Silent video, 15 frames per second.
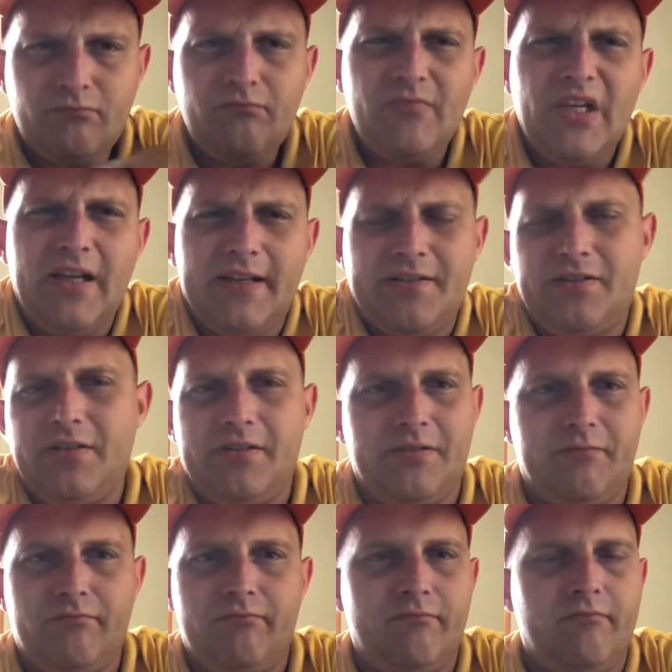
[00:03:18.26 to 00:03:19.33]
It's just,
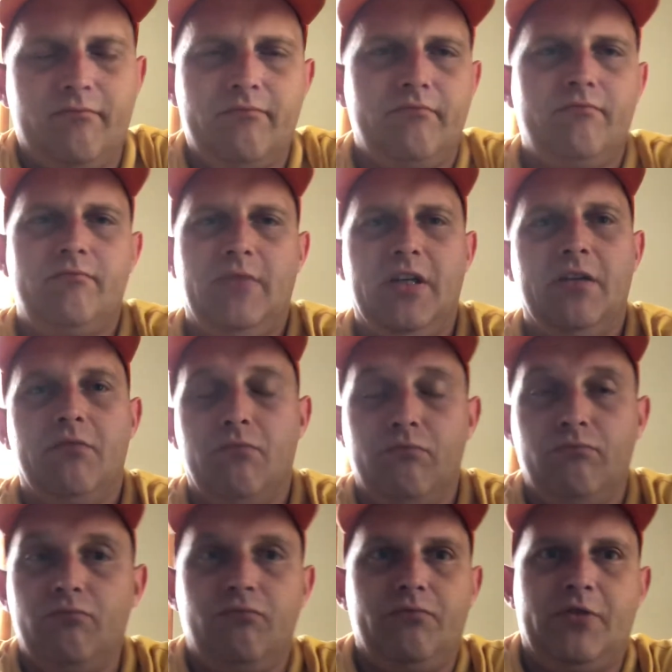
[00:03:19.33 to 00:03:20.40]

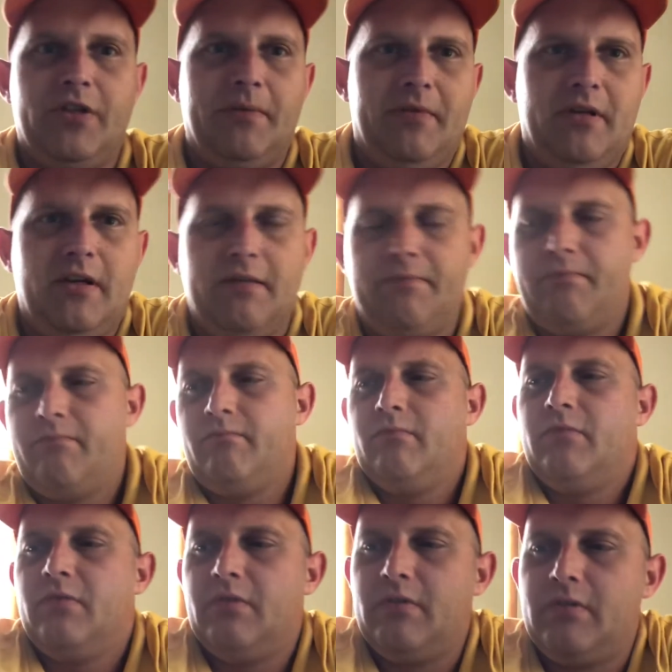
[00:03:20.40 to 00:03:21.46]
something I
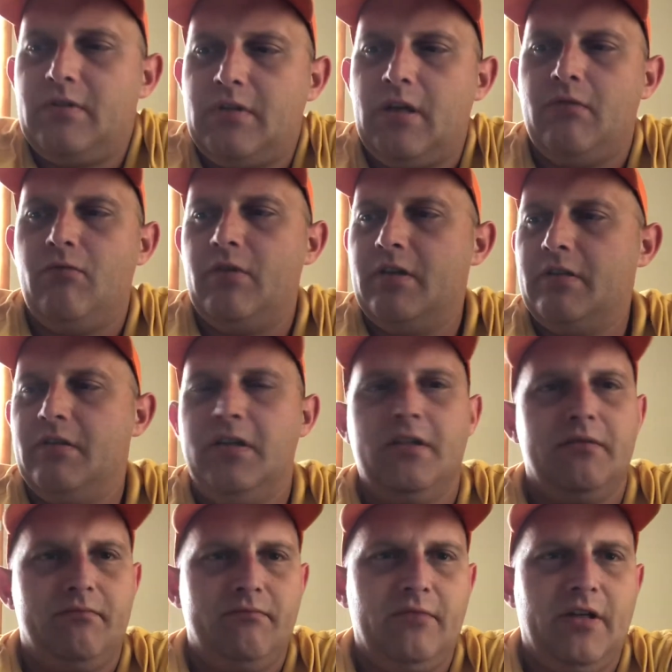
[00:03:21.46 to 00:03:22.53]
thought I wanted to,
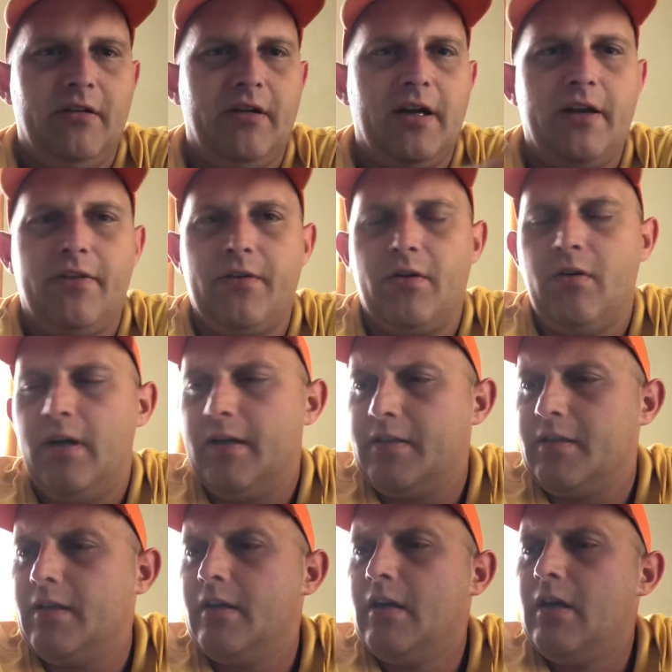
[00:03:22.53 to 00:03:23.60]
kind of throw out there.